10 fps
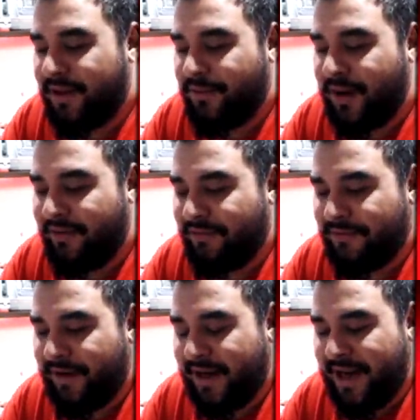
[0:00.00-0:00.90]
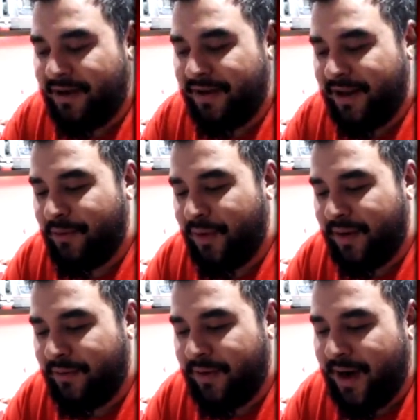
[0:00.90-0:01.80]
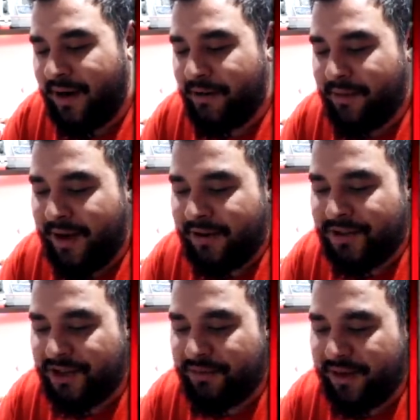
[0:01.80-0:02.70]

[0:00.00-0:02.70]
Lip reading: the wife, like now and then when we're out and about shopping and